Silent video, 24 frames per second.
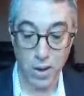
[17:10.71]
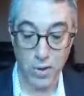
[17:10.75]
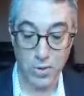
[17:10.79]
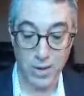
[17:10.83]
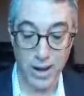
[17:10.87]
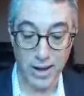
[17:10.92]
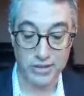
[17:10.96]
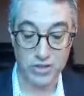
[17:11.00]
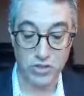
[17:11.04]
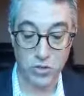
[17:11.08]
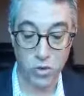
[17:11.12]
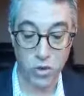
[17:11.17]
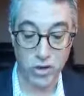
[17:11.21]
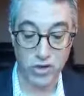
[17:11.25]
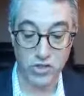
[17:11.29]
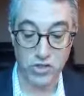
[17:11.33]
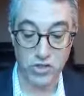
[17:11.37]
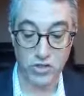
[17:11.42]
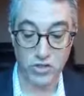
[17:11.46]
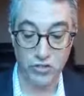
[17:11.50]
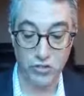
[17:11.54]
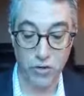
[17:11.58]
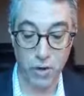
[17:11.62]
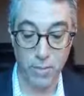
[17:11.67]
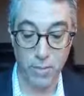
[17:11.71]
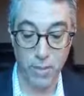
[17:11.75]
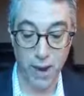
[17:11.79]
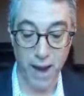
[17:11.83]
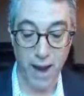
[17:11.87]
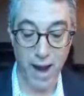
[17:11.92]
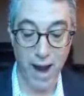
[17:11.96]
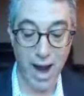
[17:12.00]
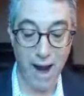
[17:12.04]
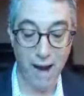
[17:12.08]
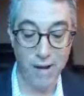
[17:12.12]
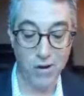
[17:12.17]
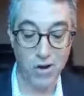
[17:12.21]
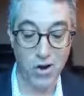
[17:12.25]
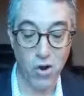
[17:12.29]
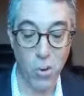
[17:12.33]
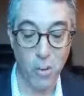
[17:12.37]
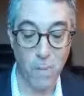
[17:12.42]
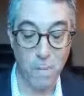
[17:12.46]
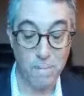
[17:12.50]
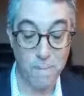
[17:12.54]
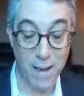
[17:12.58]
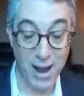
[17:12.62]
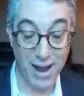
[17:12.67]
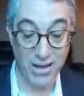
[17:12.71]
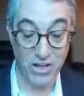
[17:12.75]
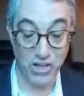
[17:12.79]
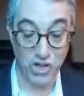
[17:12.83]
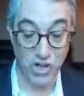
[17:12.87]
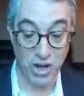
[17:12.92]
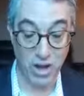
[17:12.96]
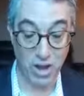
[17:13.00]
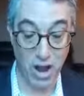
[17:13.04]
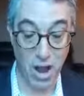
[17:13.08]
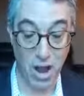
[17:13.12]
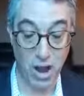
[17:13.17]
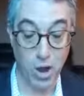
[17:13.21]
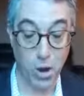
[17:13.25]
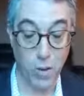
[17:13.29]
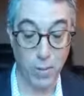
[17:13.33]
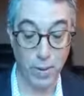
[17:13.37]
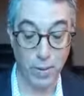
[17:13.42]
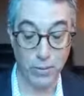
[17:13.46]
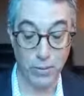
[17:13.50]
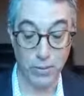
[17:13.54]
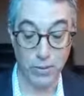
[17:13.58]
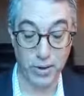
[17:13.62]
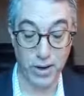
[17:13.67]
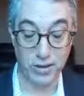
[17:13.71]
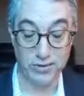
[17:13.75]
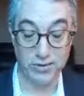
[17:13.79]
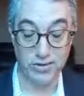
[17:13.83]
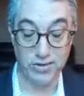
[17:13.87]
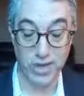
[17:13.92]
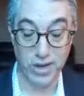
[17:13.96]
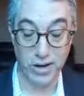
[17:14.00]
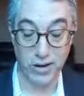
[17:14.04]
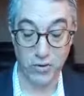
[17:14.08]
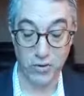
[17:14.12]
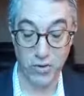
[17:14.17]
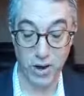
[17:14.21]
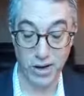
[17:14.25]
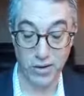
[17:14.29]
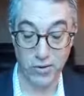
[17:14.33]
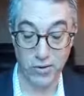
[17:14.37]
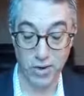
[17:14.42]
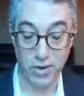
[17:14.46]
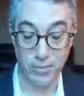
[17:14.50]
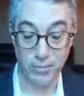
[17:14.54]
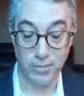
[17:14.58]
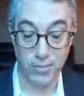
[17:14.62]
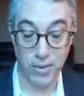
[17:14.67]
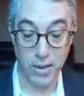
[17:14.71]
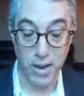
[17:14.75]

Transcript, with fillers: Next question is from Ariel Mejia. I hope I pronounced that correctly.